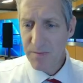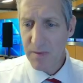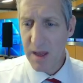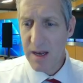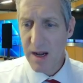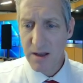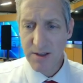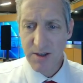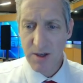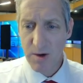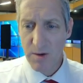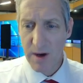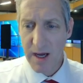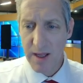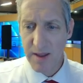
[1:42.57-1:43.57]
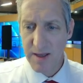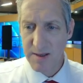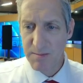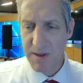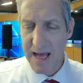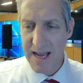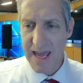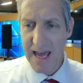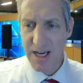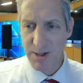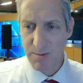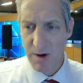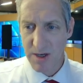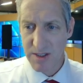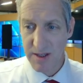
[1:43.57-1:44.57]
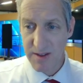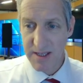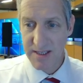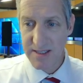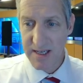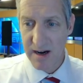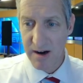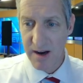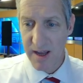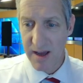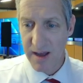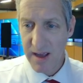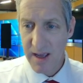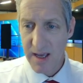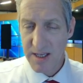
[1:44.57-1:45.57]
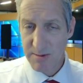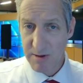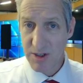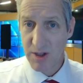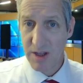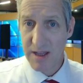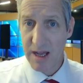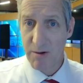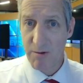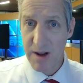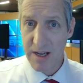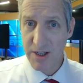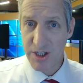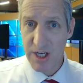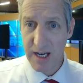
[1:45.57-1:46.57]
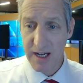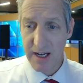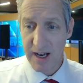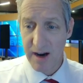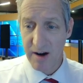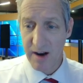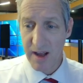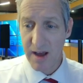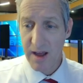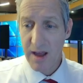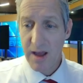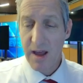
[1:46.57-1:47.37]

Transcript: And also uh, the black hash marks in this area, especially in that red shaded area,